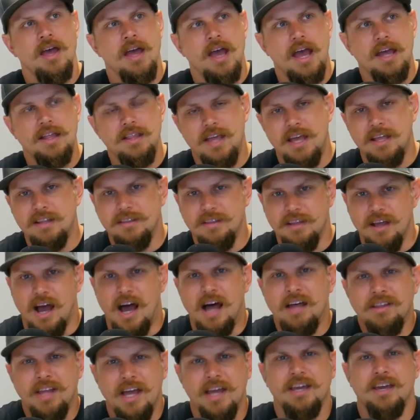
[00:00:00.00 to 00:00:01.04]
And
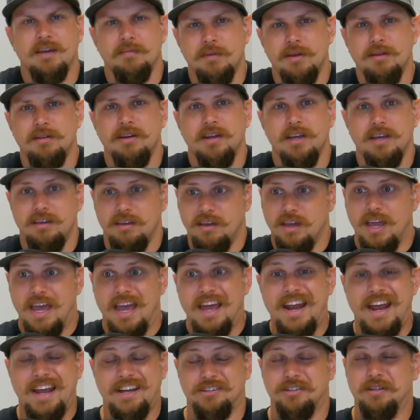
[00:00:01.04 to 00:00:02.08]
online community
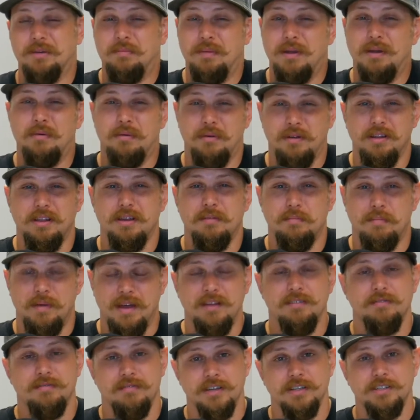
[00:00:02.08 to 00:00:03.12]
can actually be really
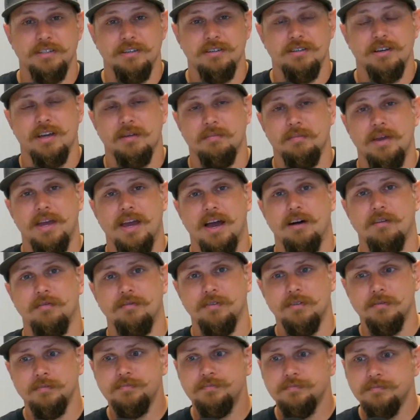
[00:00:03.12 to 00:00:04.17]
beneficial. It can be
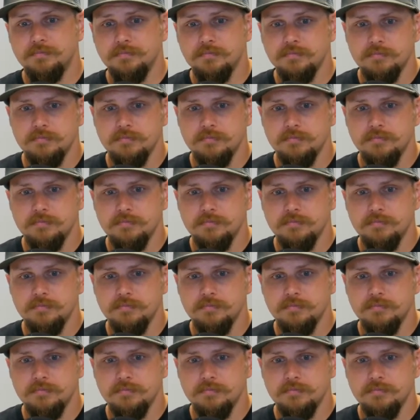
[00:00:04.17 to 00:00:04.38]
helpful.